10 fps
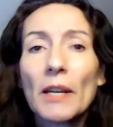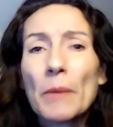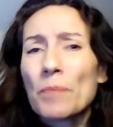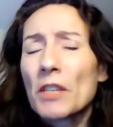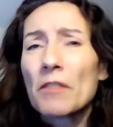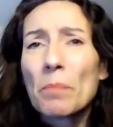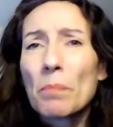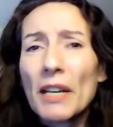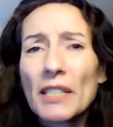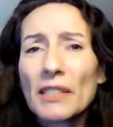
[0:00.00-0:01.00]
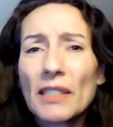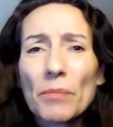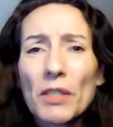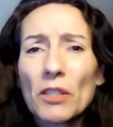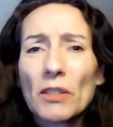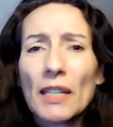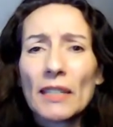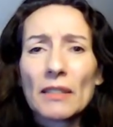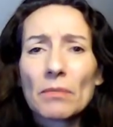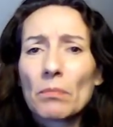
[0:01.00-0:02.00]
Even buying something
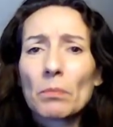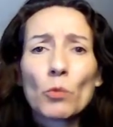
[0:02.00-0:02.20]
online